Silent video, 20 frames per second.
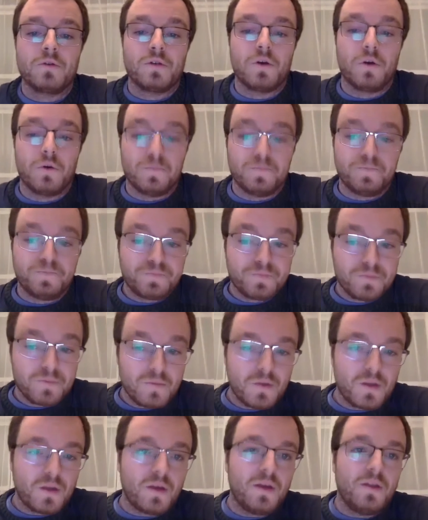So
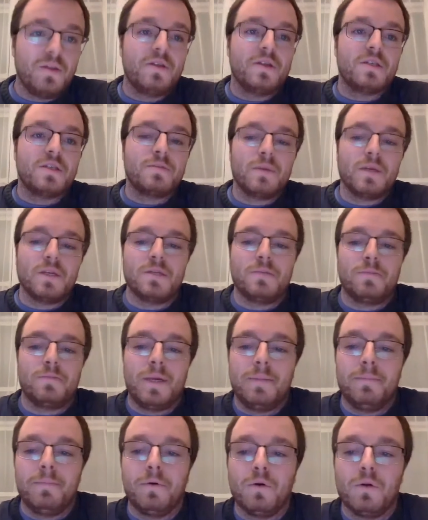this means
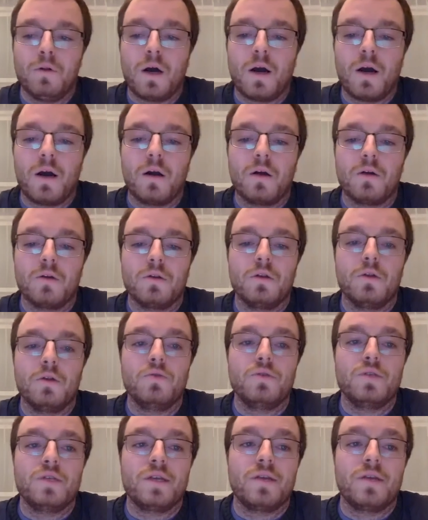people are
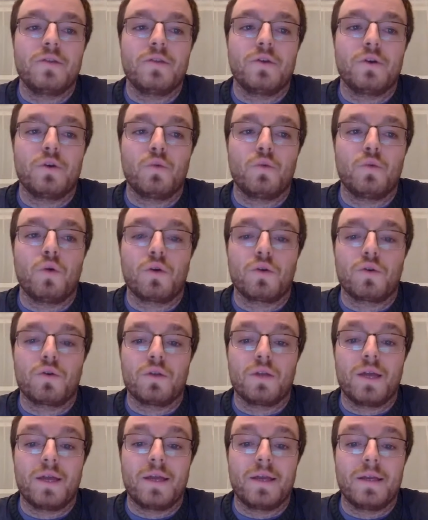losing their
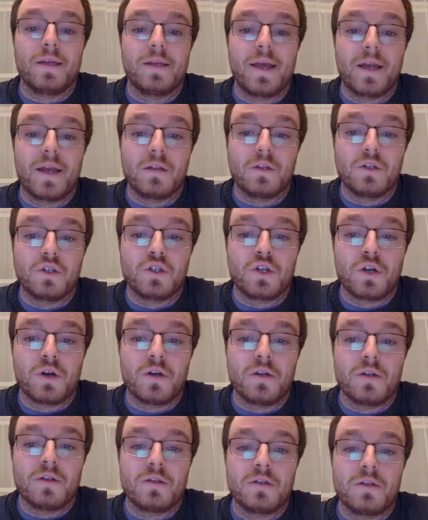work-related dental
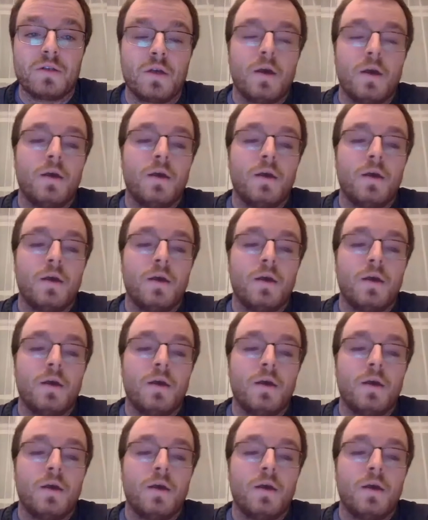insurance.